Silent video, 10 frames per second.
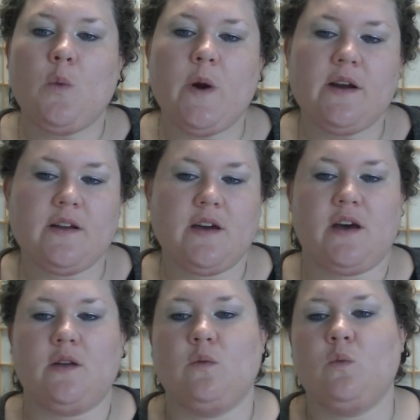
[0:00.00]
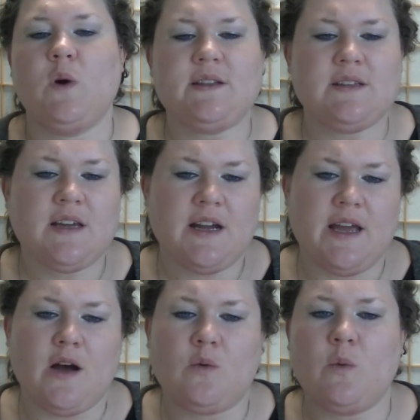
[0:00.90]
where to cut, what to cut
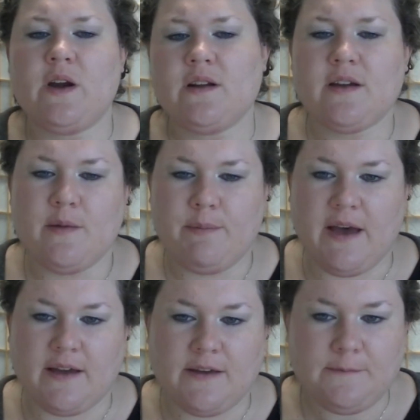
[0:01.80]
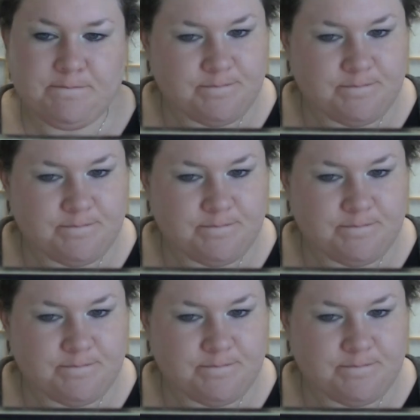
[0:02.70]
out, where to cut back.